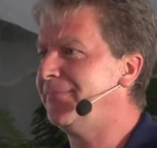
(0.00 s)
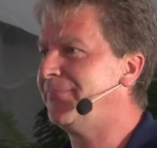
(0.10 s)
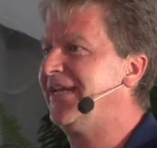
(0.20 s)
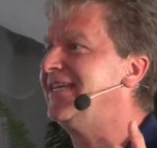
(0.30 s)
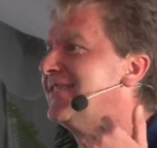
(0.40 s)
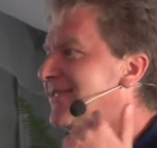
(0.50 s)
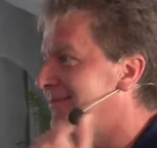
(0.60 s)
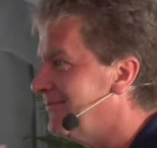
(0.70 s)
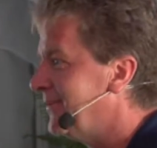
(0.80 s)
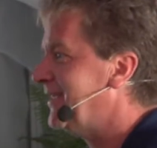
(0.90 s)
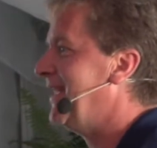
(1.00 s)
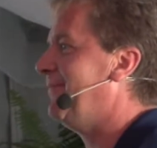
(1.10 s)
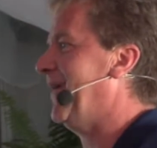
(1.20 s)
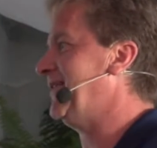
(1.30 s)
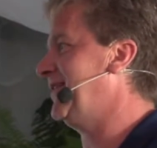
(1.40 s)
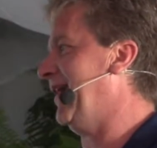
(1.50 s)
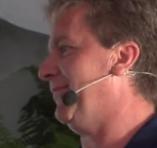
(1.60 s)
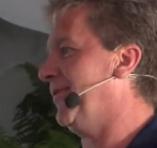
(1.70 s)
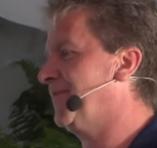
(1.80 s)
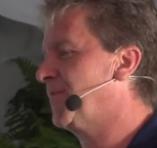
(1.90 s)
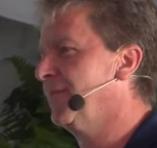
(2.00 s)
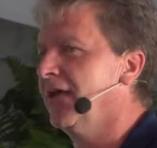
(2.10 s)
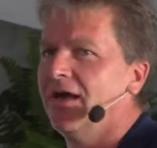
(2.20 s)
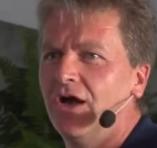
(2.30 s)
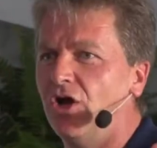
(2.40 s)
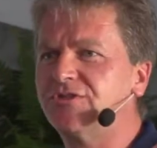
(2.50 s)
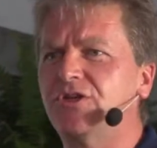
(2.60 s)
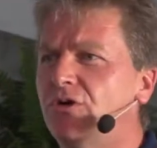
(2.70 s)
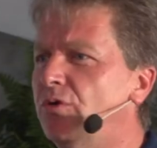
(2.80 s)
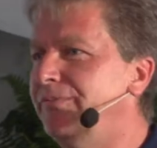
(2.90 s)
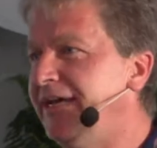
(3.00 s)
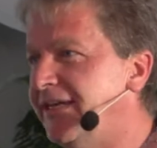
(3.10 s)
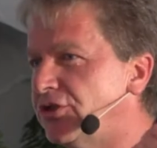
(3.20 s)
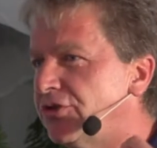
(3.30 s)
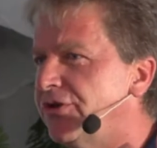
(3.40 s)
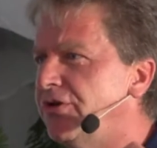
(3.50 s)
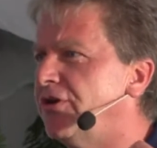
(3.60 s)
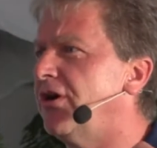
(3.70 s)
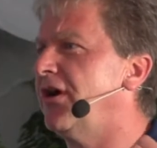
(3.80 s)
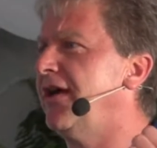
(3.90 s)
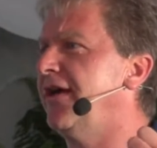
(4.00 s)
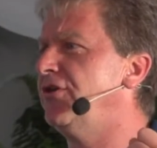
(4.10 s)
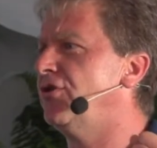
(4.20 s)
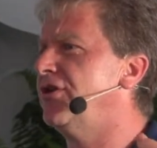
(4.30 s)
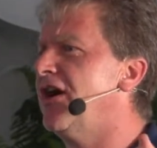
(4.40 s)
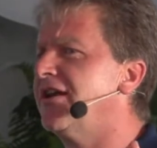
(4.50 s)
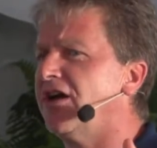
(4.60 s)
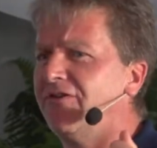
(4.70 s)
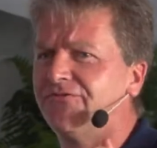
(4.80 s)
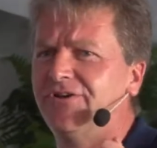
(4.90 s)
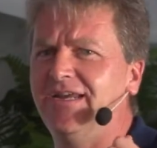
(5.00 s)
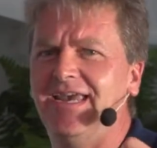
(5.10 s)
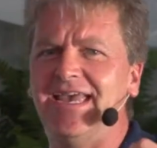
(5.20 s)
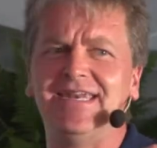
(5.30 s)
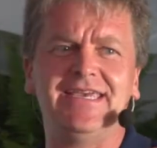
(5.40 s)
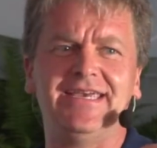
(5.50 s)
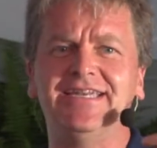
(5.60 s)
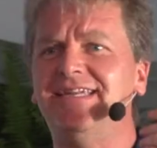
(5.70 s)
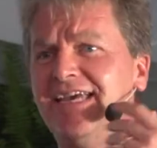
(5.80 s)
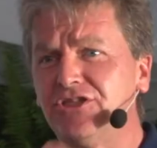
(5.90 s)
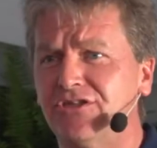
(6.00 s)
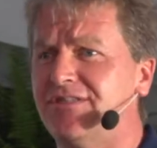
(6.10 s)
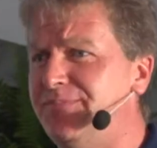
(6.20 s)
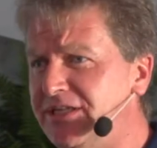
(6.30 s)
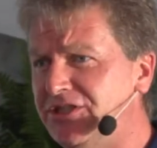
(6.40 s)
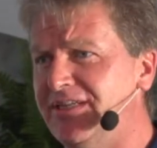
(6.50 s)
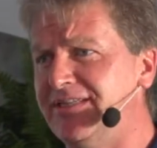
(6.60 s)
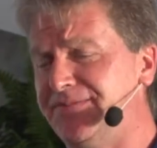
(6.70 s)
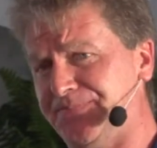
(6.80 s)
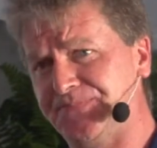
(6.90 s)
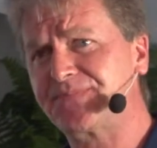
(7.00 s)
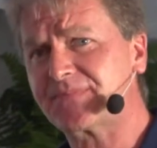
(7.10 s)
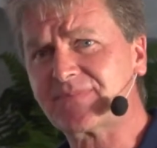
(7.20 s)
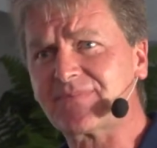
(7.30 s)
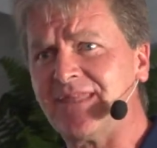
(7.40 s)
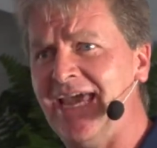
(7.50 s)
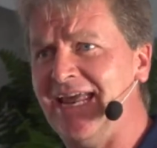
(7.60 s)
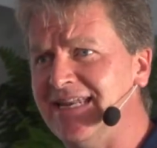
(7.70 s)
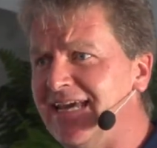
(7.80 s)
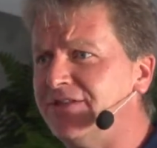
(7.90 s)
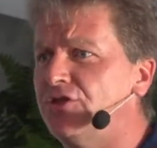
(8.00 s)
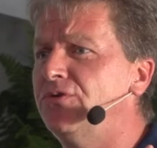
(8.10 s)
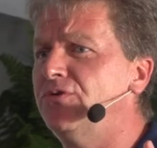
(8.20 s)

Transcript: but it's step by step. Also, making sure you're not offering any endangered species, and that